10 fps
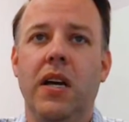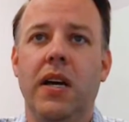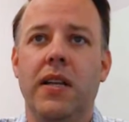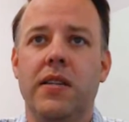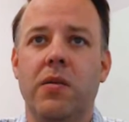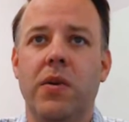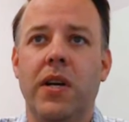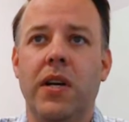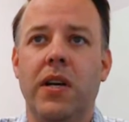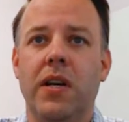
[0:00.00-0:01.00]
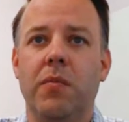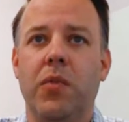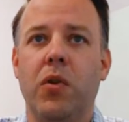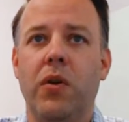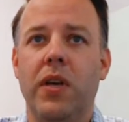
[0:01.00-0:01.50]
And so when an
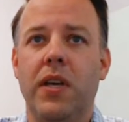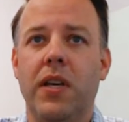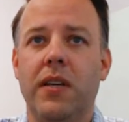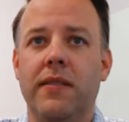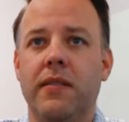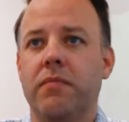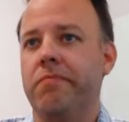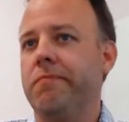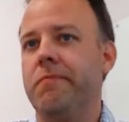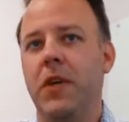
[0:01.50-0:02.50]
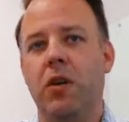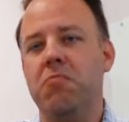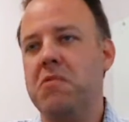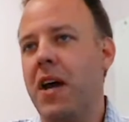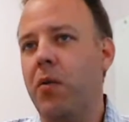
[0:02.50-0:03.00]
employee's
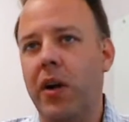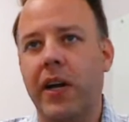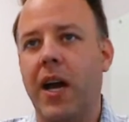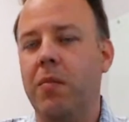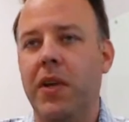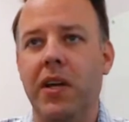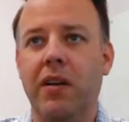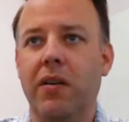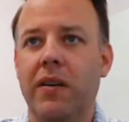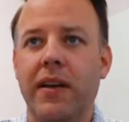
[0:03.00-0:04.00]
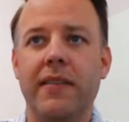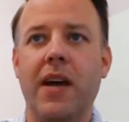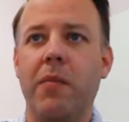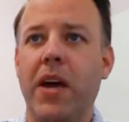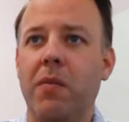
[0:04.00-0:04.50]
network admin or
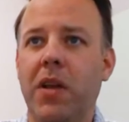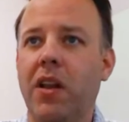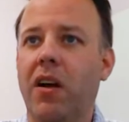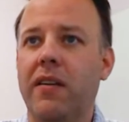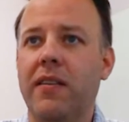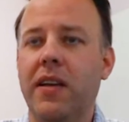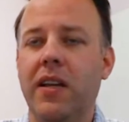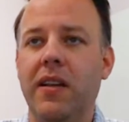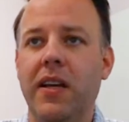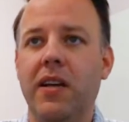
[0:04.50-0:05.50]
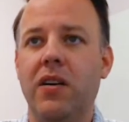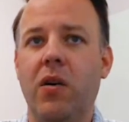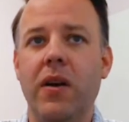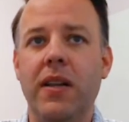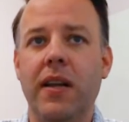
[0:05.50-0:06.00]
desktop admin logs in, they can go
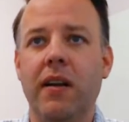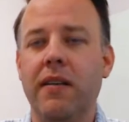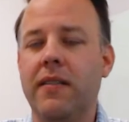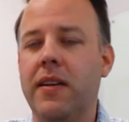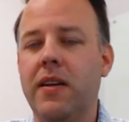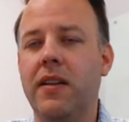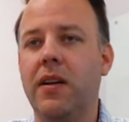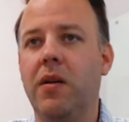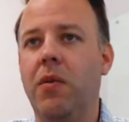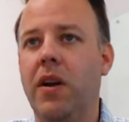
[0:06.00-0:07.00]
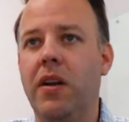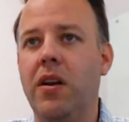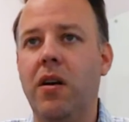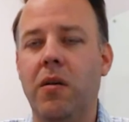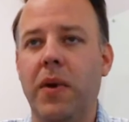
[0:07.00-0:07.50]
in there and see anything they want to
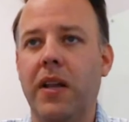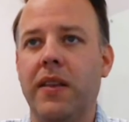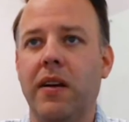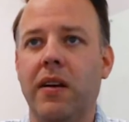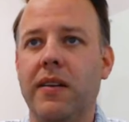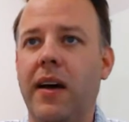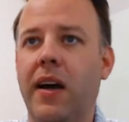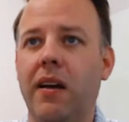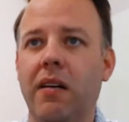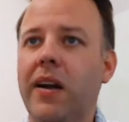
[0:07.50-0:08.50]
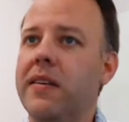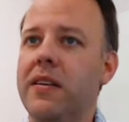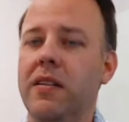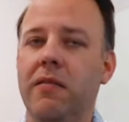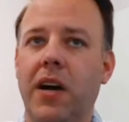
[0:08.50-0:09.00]
know about their entire IT
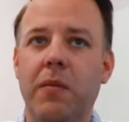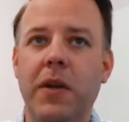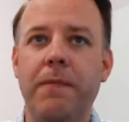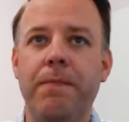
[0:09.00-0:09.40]
environment.